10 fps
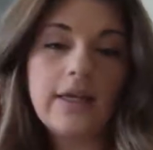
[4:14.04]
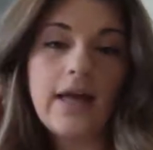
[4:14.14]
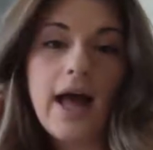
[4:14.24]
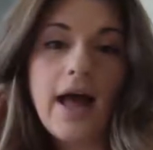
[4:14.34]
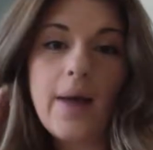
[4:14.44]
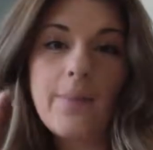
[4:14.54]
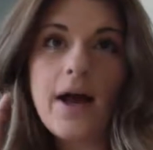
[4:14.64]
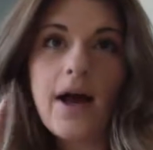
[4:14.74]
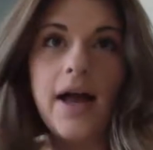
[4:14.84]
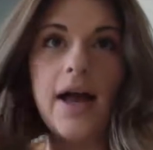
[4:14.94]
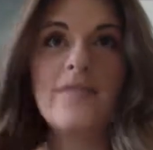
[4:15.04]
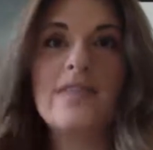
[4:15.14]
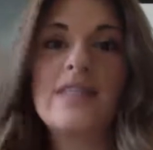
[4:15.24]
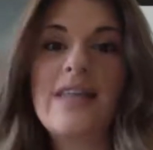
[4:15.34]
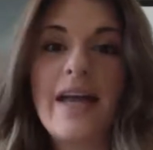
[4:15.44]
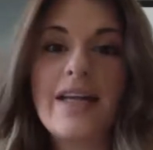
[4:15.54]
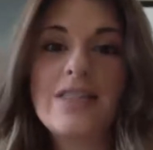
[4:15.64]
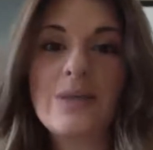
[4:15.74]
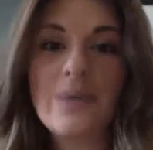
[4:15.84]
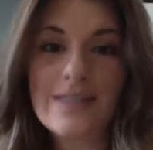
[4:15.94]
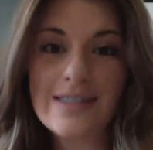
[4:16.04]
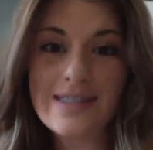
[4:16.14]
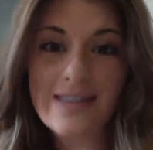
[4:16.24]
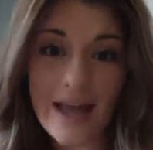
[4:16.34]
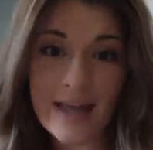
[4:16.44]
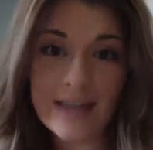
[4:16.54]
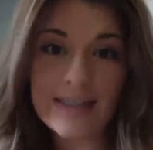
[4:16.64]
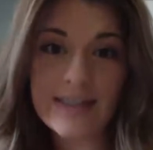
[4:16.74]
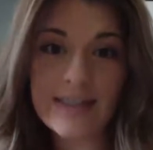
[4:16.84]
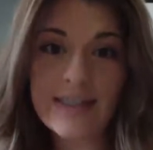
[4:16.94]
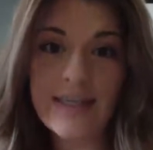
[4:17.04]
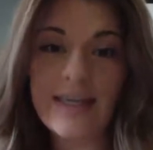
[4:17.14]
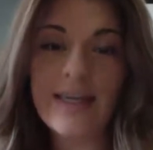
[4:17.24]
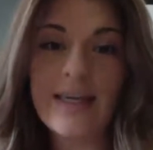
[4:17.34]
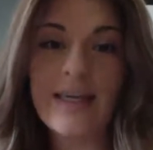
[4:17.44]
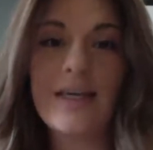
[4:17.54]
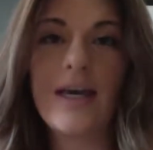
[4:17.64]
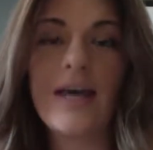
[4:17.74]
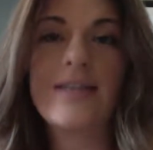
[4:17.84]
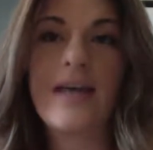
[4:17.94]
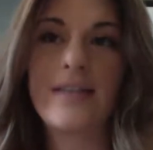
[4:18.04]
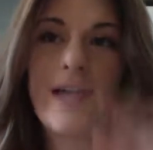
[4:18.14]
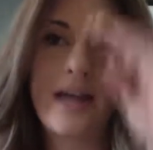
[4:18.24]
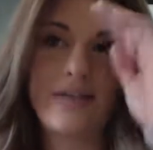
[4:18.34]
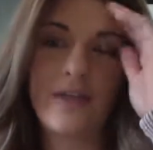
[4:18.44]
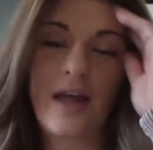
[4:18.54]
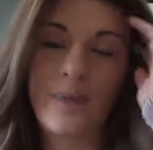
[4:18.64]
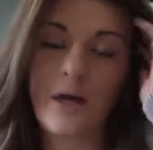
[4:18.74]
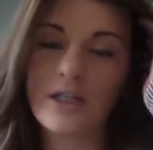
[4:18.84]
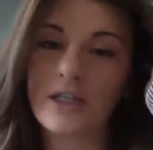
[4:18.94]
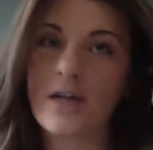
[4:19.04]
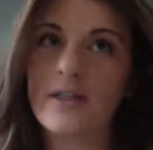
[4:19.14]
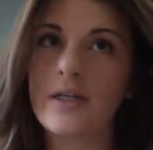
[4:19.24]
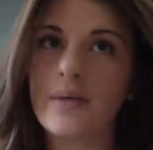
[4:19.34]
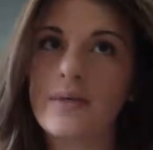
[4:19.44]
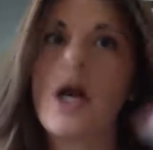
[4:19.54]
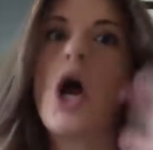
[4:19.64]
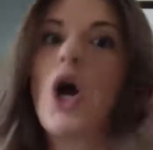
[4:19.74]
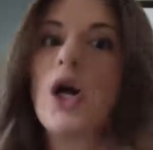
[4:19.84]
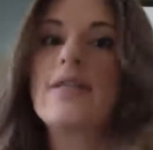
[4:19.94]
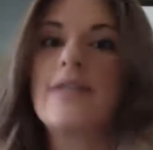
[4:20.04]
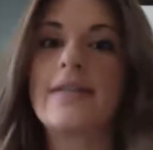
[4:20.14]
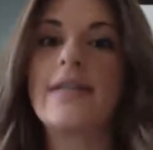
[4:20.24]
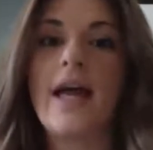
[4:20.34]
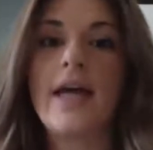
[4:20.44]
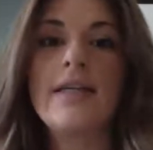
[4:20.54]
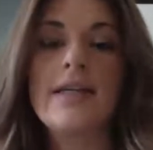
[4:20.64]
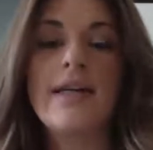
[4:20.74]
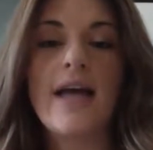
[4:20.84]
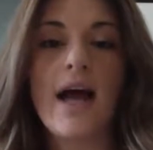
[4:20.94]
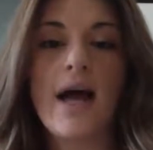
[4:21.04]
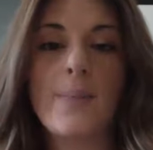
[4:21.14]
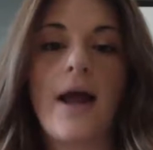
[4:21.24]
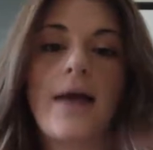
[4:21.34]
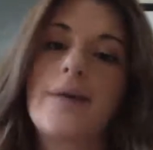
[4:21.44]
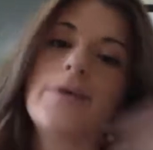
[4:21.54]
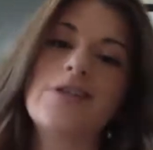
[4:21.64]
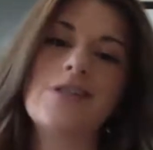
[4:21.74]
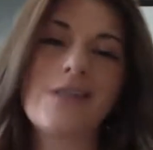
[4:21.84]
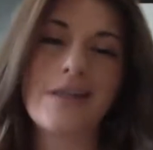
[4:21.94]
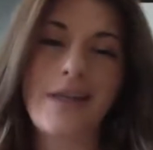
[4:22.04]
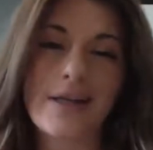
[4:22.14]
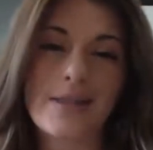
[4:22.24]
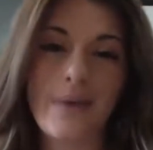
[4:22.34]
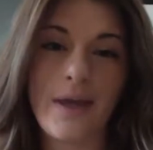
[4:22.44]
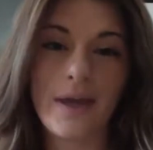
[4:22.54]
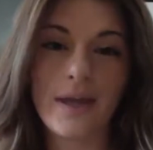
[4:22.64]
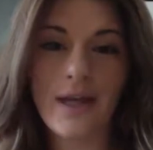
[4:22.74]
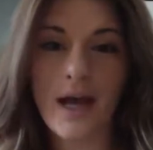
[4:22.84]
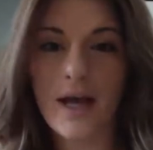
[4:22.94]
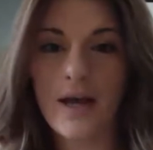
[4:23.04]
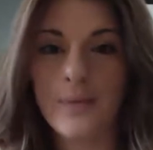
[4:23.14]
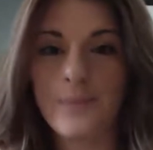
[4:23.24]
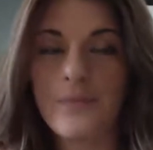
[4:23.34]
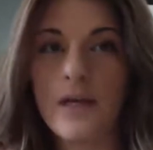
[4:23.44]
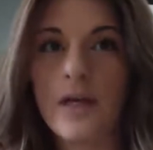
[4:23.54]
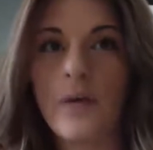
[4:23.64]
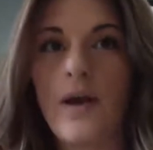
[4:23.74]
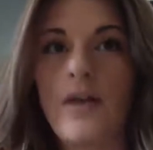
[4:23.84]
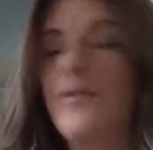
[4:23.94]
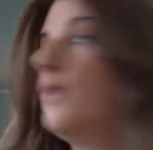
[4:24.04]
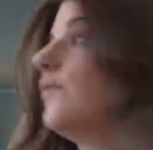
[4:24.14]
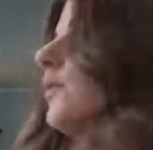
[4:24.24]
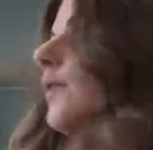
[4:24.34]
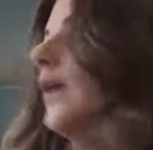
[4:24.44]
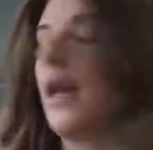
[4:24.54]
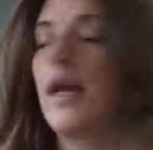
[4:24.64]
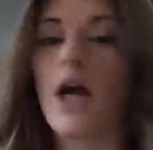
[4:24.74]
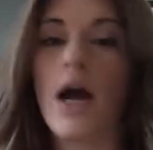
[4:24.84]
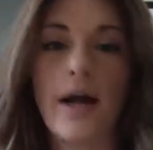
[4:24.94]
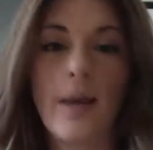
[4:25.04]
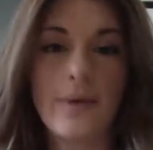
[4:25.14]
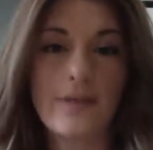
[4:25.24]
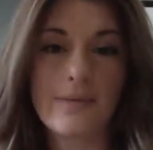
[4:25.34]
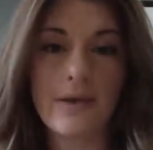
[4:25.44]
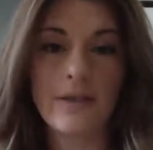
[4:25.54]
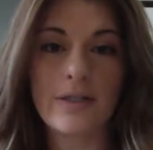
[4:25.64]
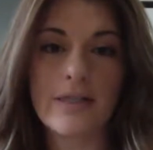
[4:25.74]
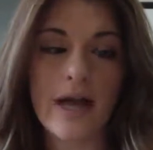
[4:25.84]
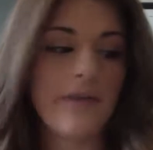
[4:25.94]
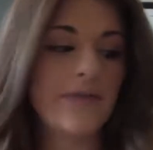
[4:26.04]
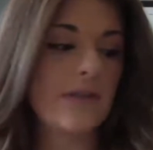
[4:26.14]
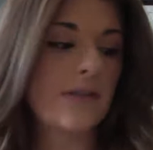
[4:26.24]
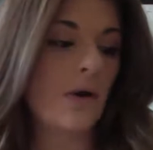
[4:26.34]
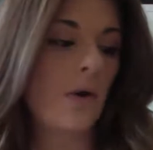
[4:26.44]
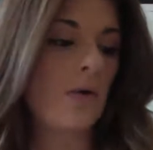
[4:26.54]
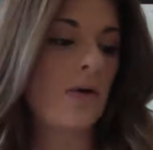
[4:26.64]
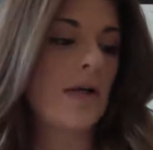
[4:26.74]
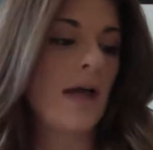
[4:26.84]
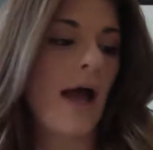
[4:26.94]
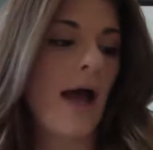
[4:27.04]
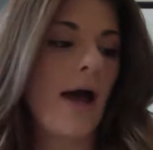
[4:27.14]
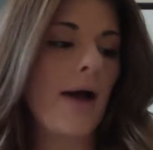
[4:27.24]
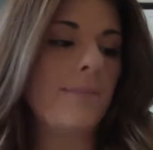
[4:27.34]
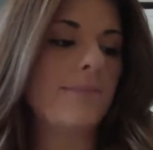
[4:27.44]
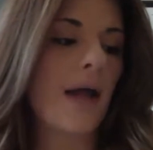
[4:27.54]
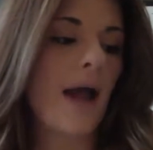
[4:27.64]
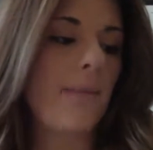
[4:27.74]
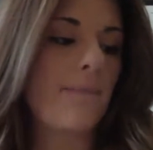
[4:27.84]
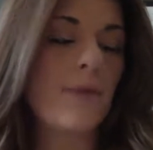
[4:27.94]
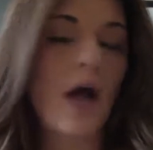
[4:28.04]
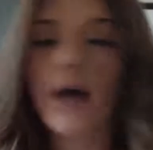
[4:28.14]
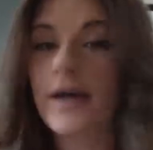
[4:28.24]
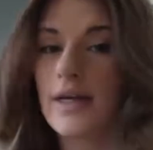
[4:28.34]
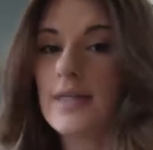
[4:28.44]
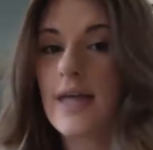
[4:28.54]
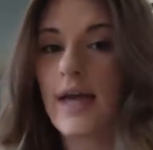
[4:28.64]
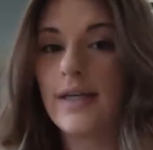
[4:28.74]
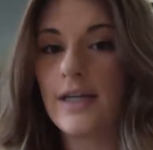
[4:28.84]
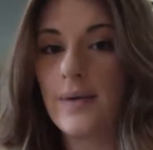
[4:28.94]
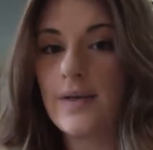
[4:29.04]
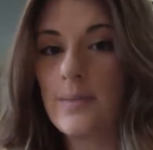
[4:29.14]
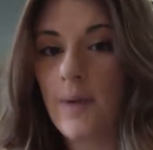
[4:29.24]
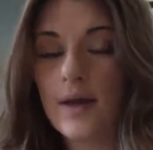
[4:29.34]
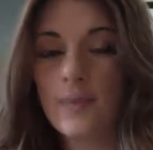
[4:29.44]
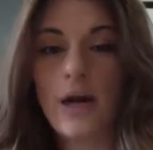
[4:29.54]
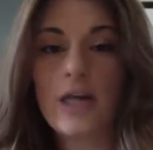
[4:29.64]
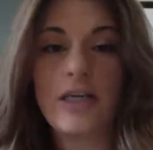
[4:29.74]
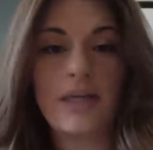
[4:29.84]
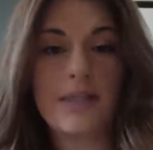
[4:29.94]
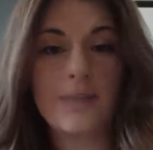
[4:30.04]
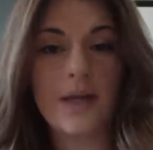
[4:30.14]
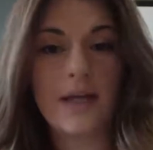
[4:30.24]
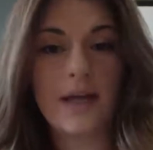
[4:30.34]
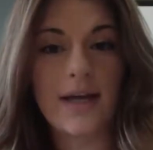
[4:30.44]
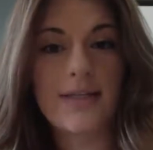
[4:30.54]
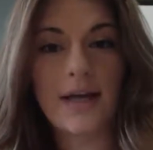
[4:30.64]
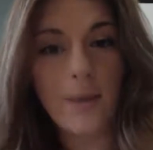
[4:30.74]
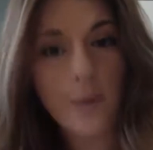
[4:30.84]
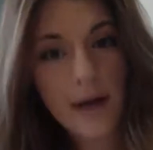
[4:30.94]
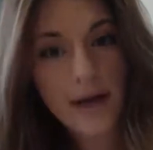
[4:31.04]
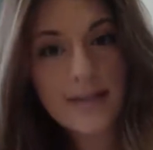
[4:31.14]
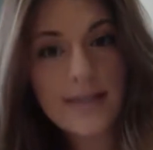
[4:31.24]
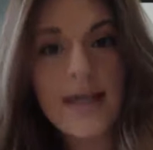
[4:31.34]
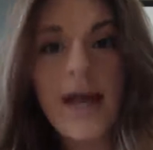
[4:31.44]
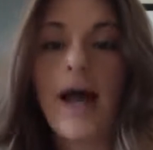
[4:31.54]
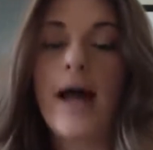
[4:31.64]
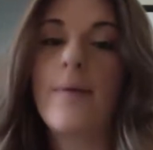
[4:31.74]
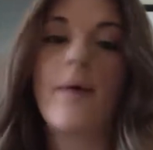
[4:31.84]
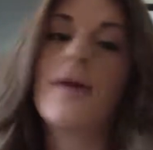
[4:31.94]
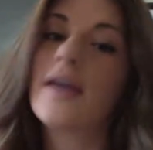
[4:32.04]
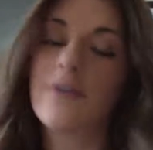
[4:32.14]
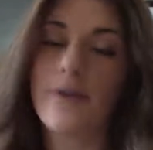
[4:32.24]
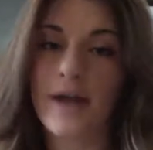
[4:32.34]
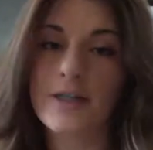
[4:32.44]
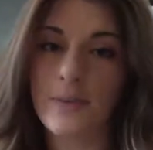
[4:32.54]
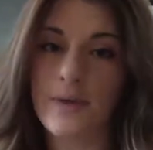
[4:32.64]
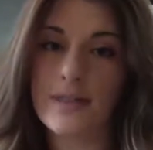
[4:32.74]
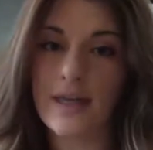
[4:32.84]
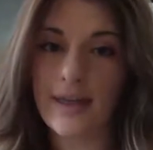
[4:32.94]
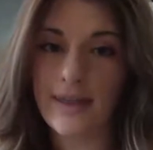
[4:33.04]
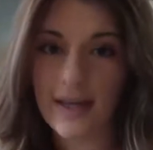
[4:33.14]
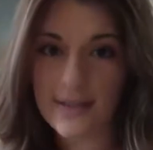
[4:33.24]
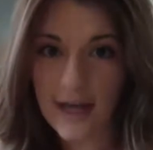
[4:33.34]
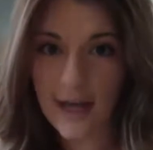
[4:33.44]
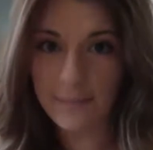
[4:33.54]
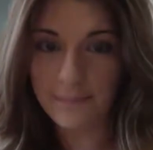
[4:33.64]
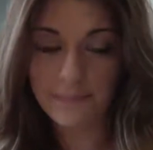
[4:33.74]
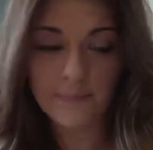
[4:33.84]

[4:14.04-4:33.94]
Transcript: I have decided to extend the deadline for that project. Not that there was a hard deadline, but I'm going to push it till next week. Quite a few of you were getting caught up on some other stuff, and so I'm not going to assign a new independent project this week like I said I was. I want to give you an extra week to get that done.